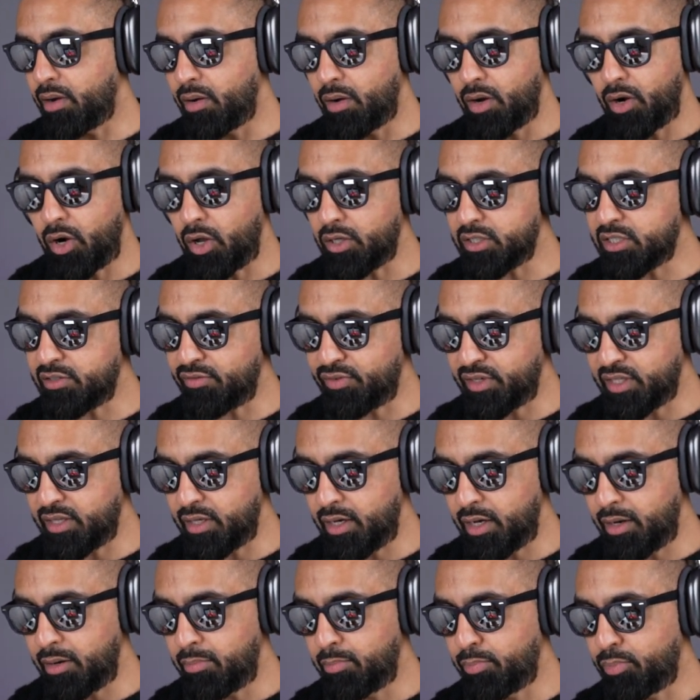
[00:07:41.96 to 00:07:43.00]
lots of
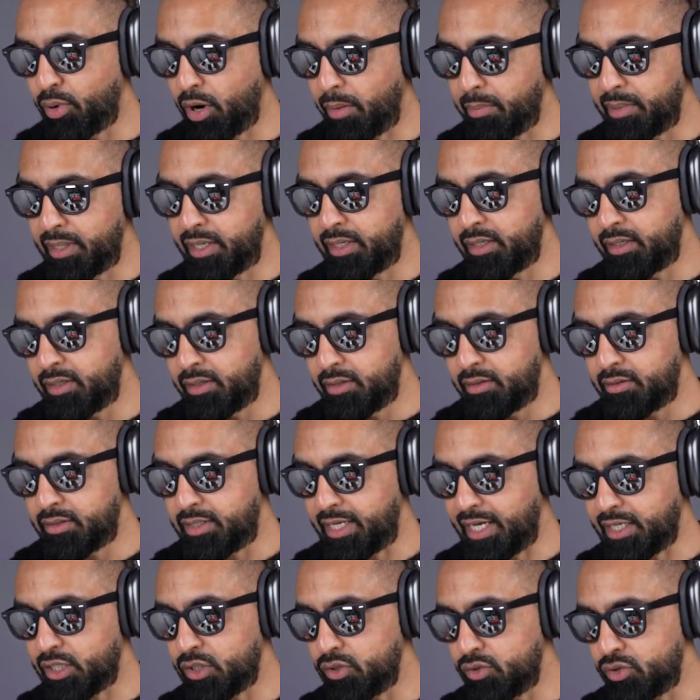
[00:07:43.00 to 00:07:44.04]
other prominent
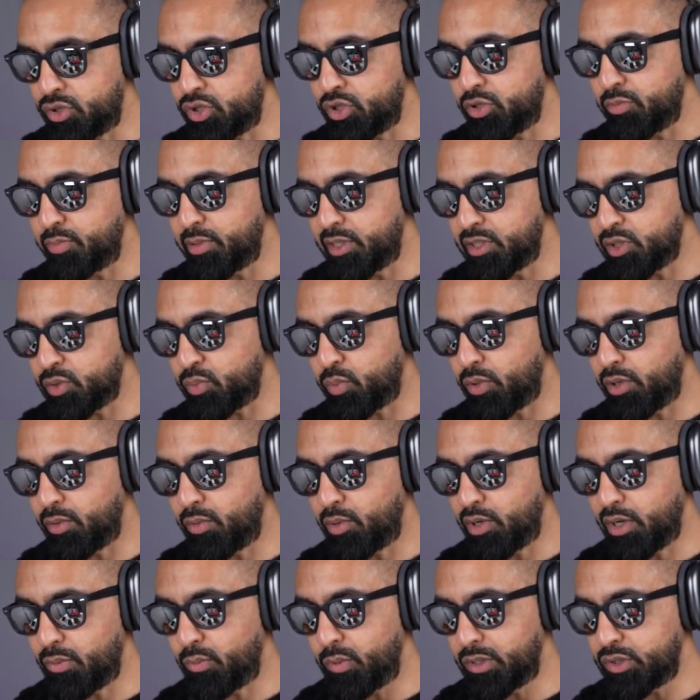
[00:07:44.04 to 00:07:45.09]
tech YouTubers
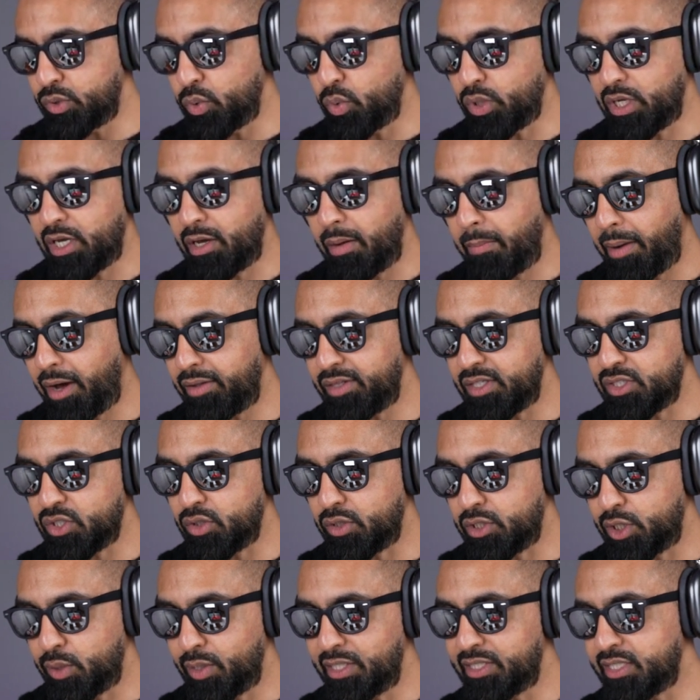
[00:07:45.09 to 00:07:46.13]
were talking about this
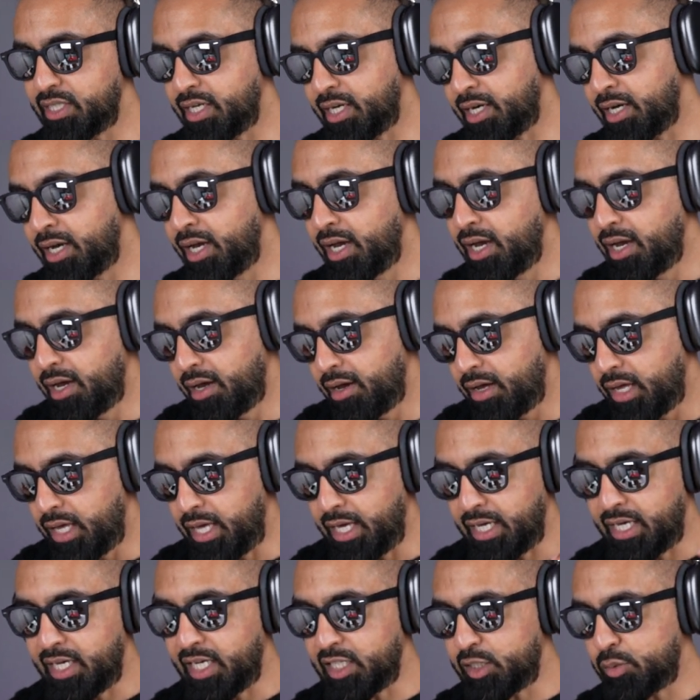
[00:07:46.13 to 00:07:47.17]
on Twitter.
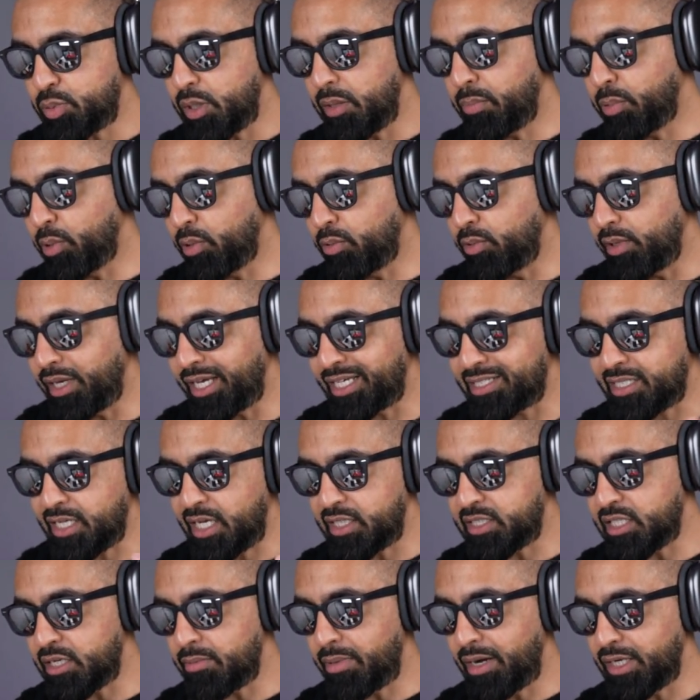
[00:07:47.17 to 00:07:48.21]
It gets people
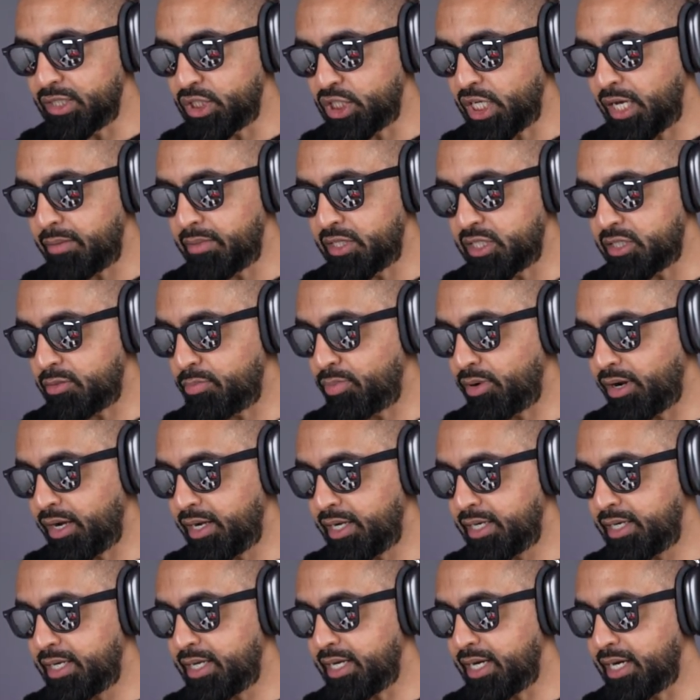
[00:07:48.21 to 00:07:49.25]
excited about Xiaomi as a
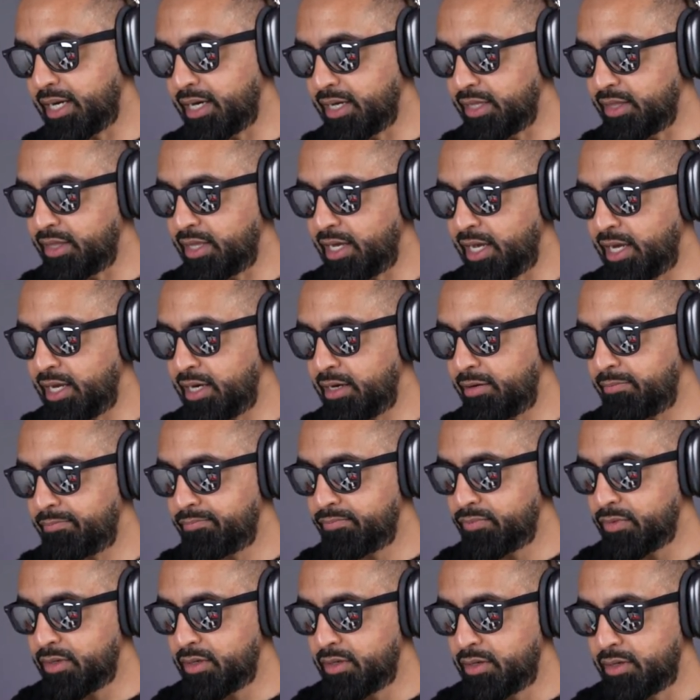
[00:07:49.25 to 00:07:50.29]
brand, and then
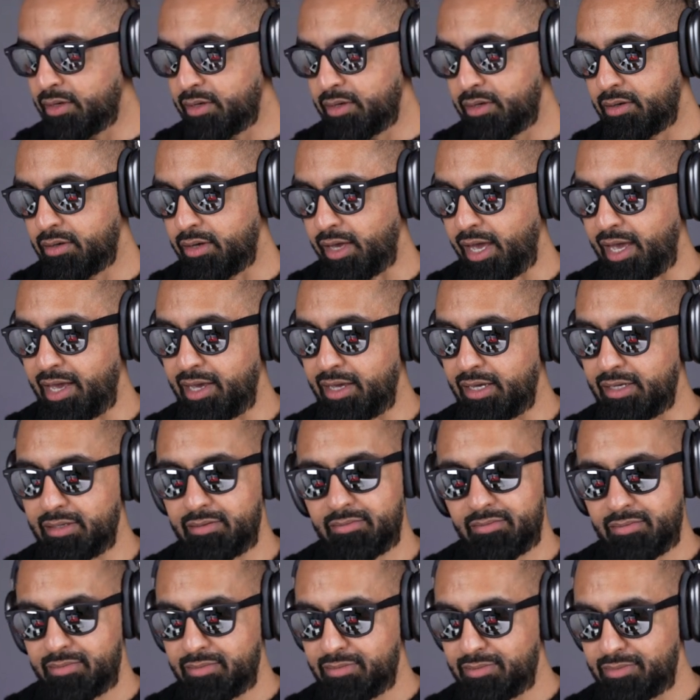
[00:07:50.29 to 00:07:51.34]
hey,
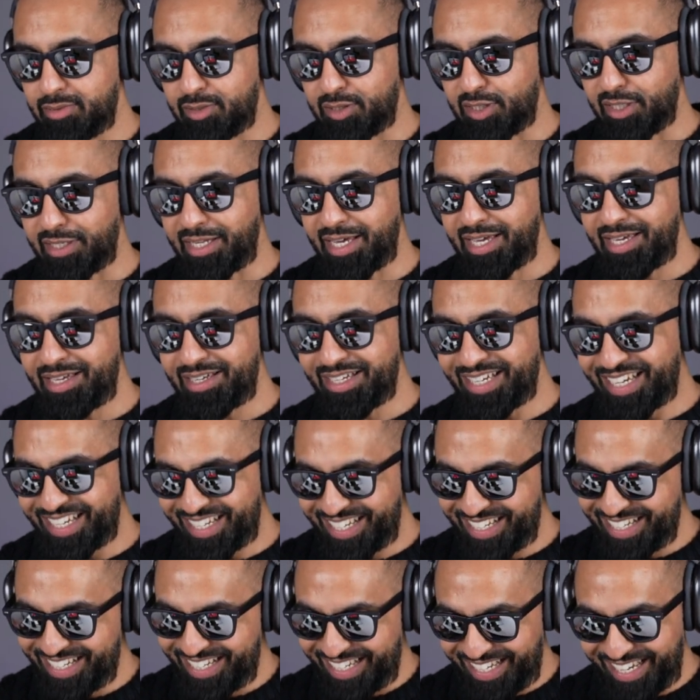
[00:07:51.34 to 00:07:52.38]
today
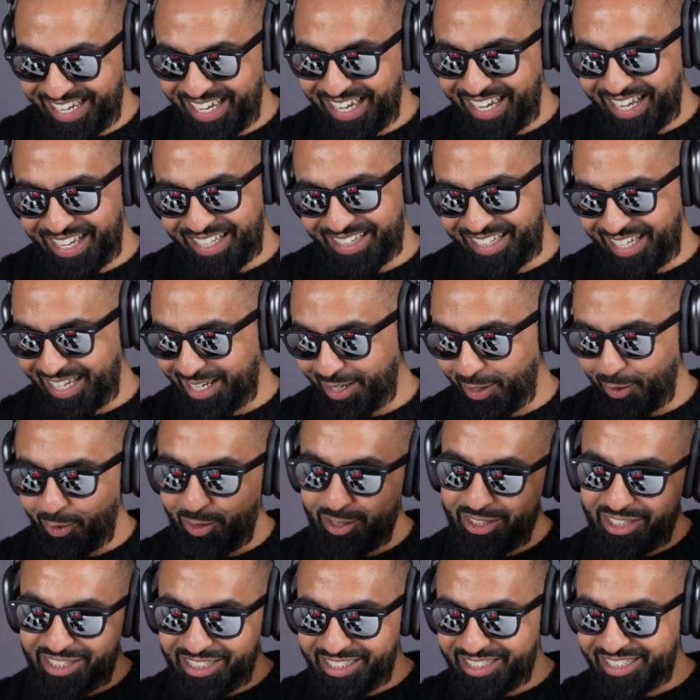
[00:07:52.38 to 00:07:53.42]
they
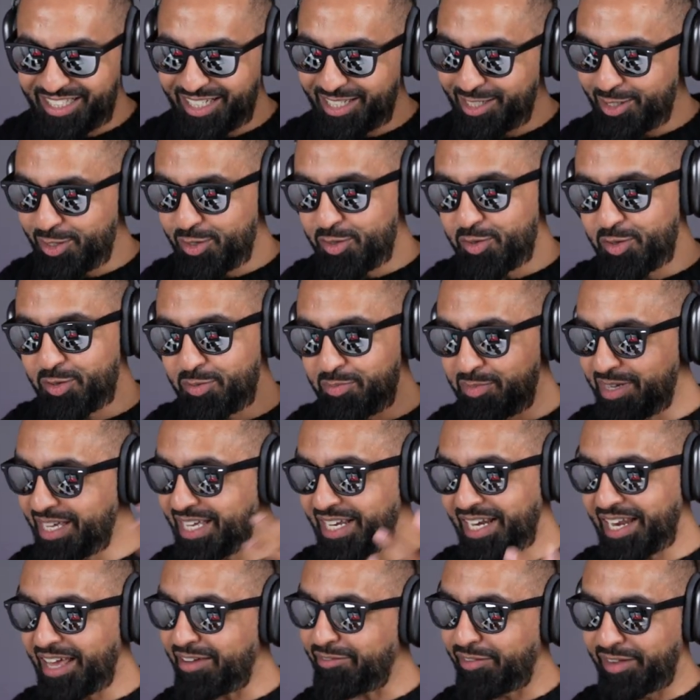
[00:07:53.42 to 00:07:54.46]
launched the new Mi
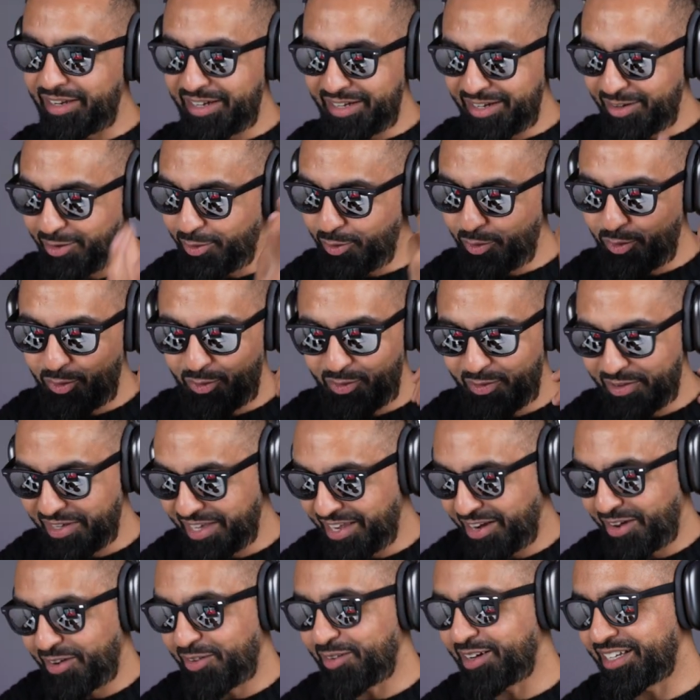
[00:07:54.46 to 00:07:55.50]
11,
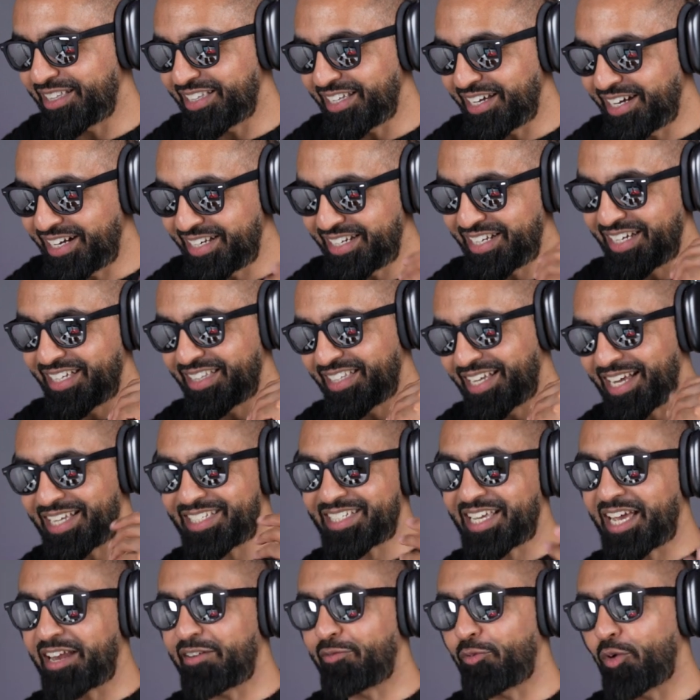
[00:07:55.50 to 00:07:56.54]
and that's
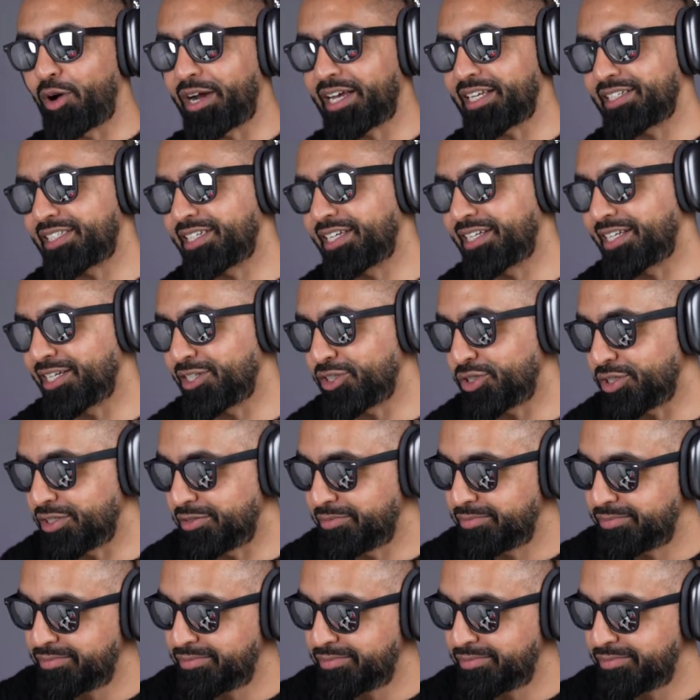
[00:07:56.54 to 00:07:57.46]
kind of what gets the attention.